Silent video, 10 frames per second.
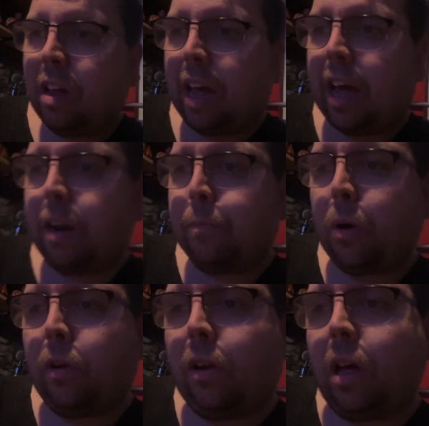And
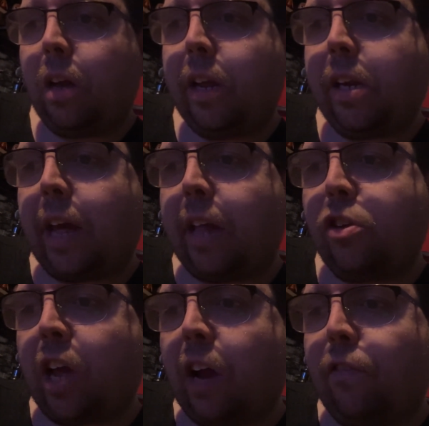upon learning that
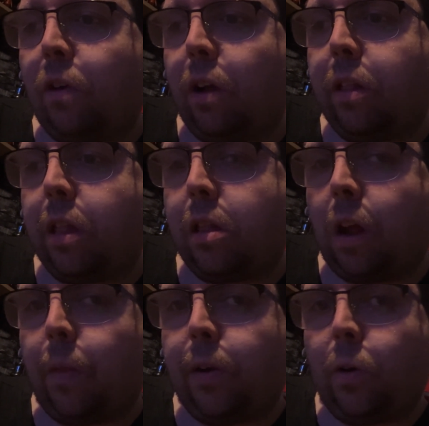Jack Frost has
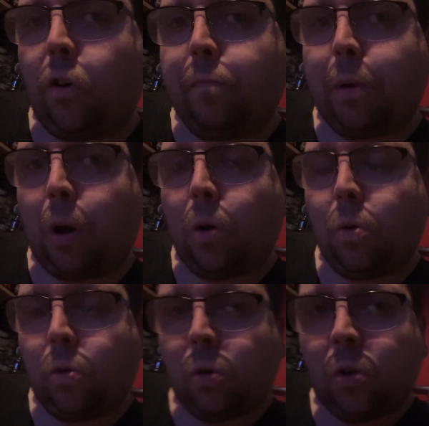turned the North
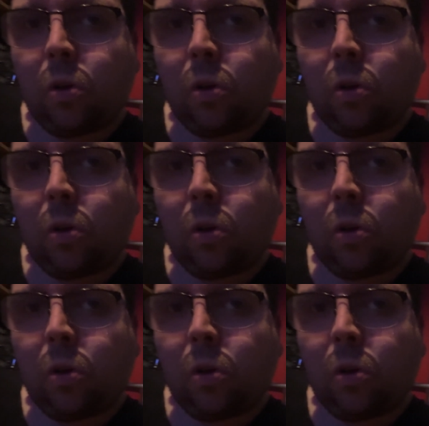Pole